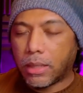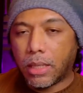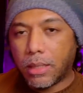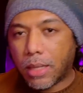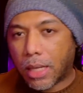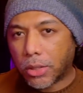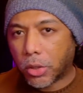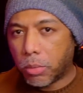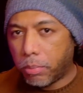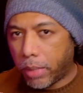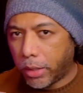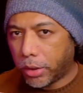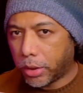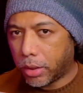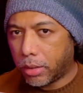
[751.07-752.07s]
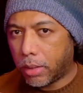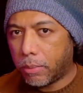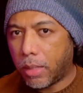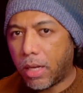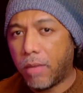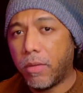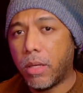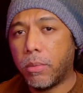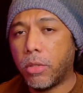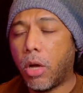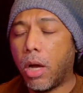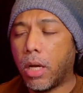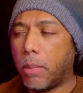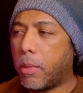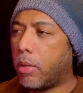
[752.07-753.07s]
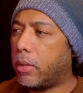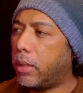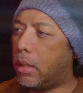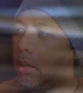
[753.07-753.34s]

And not to mention, I'm not even talking about the